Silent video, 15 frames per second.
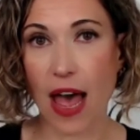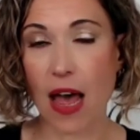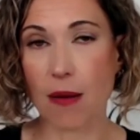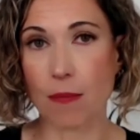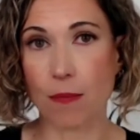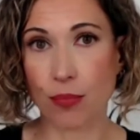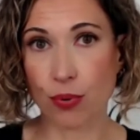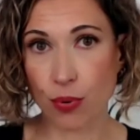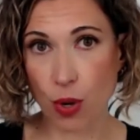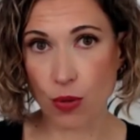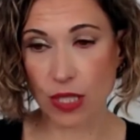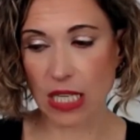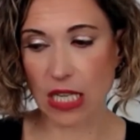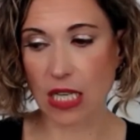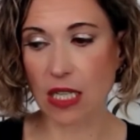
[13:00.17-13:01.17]
that
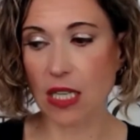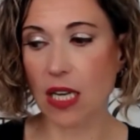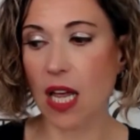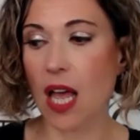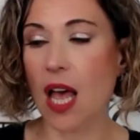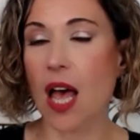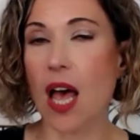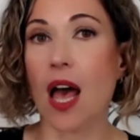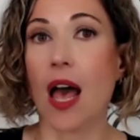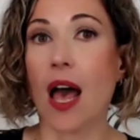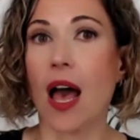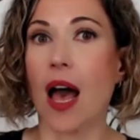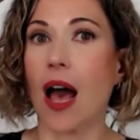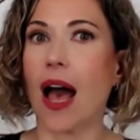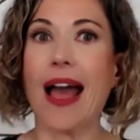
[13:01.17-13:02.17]
protein.
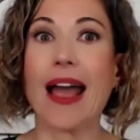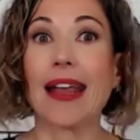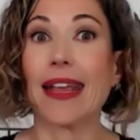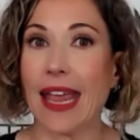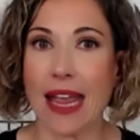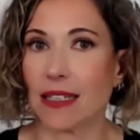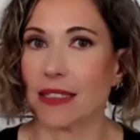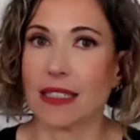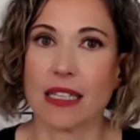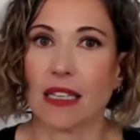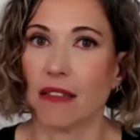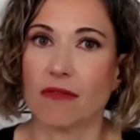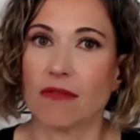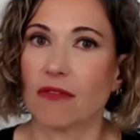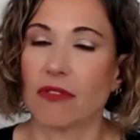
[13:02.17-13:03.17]
I can't
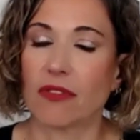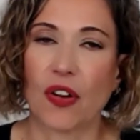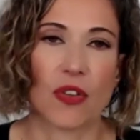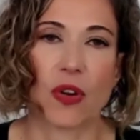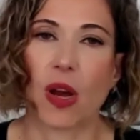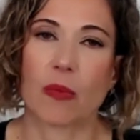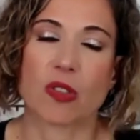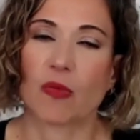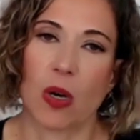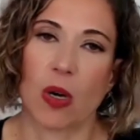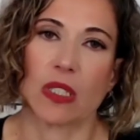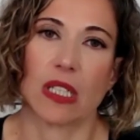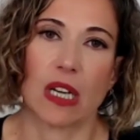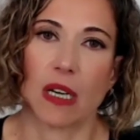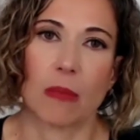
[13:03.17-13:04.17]
eat 50 grams of
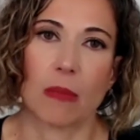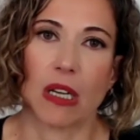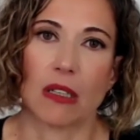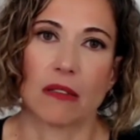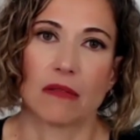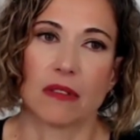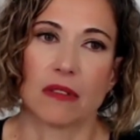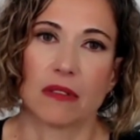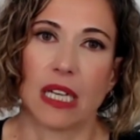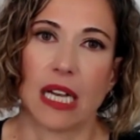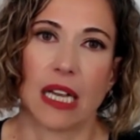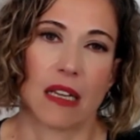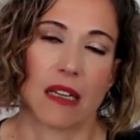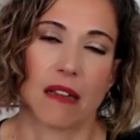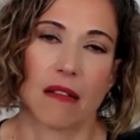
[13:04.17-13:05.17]
protein at a meal.
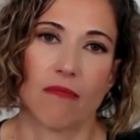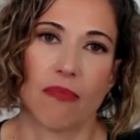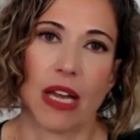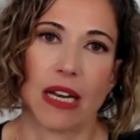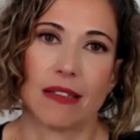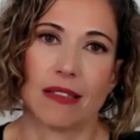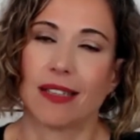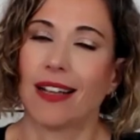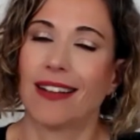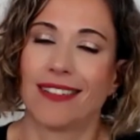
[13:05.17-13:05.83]
Like that's